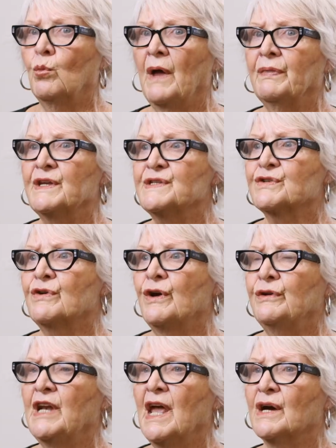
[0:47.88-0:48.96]
one that's
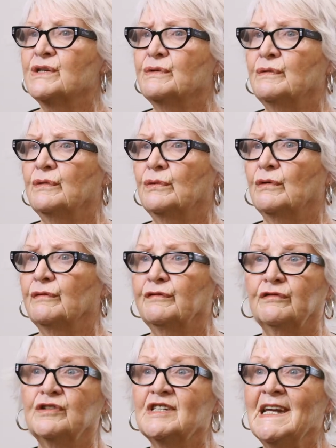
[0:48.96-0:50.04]
grown now to
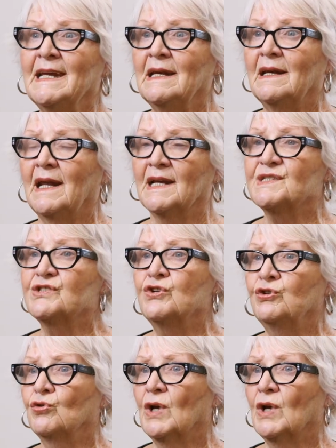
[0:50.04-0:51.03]
13 external